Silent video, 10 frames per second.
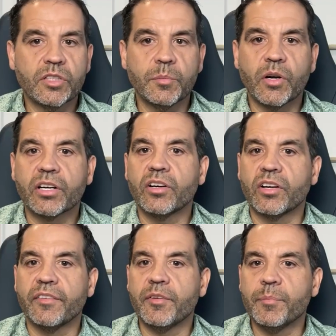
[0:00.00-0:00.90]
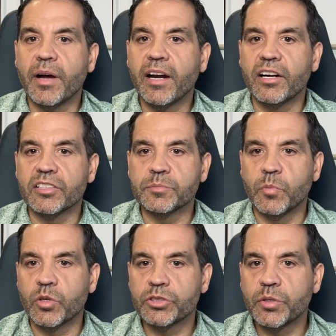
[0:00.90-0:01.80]
the market are giving buyers
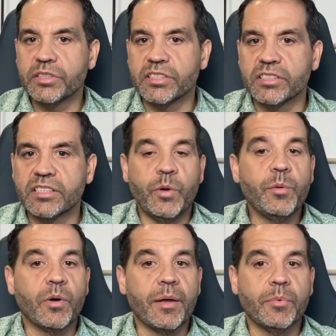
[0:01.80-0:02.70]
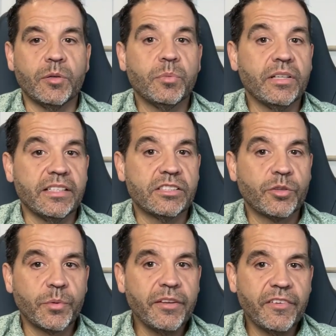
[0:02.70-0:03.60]
more choices. We were able to place
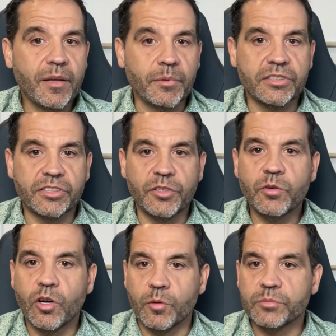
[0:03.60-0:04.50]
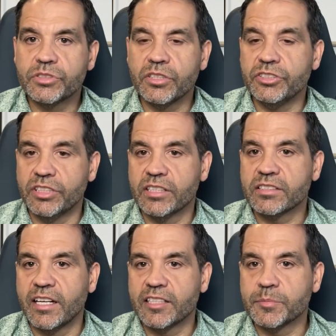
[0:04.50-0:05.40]
three families in new homes homes just
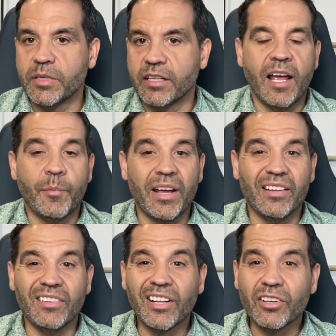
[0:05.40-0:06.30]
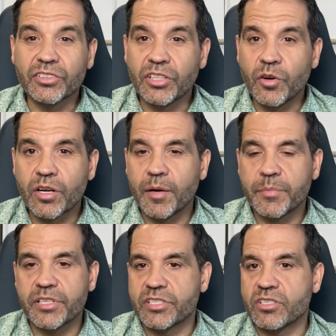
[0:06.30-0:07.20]
last month, and we have little to no
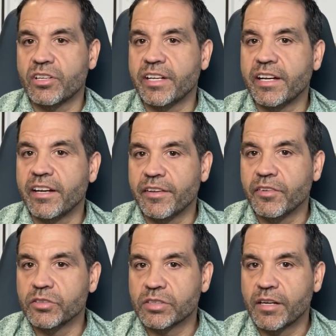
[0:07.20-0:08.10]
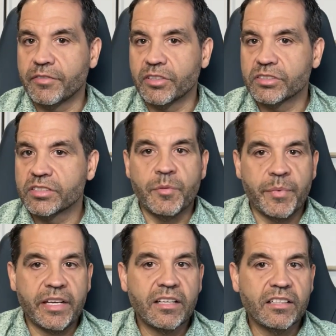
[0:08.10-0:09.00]
competition on any of those offers. The
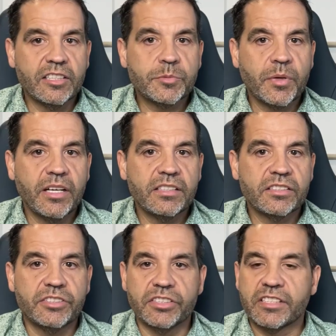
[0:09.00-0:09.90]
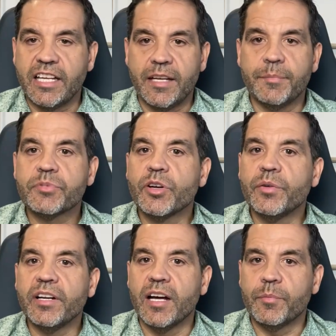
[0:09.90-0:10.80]
median list price just keeps
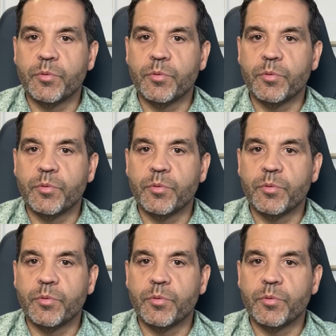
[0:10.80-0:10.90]
going up,